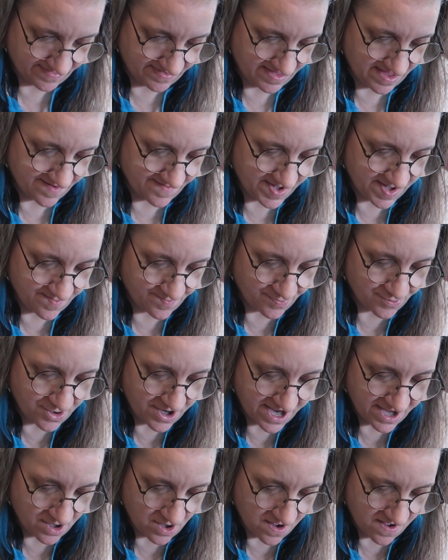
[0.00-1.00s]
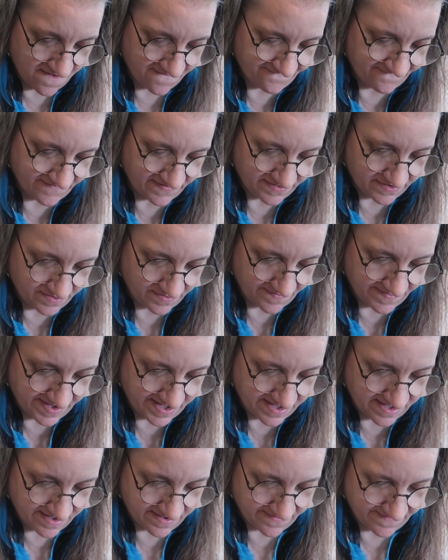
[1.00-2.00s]
let me break off a little
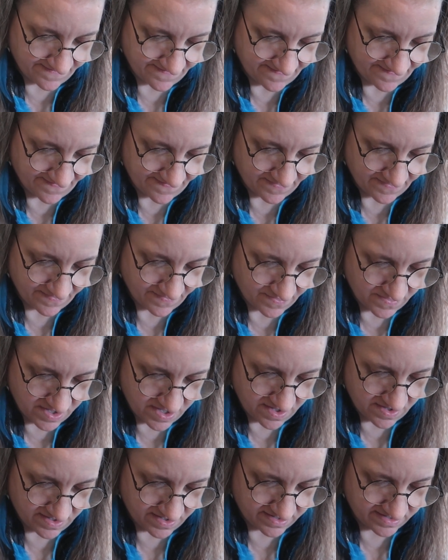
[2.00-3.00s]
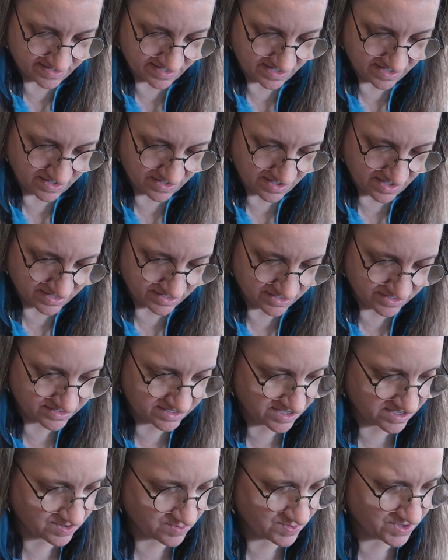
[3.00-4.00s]
bit. No, let's see here.
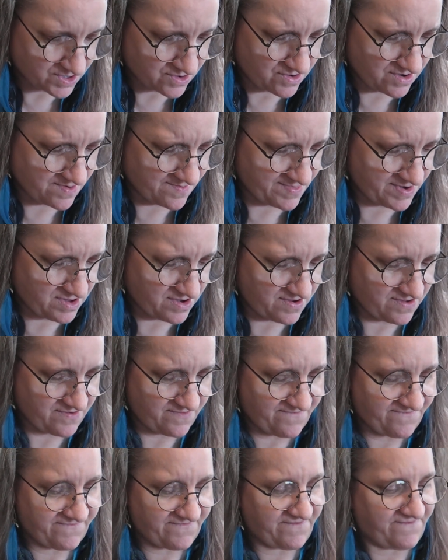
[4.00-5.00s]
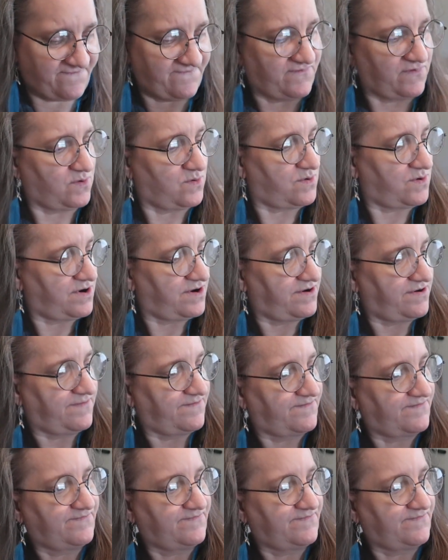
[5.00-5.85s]
I don't want to crumble all over the floor.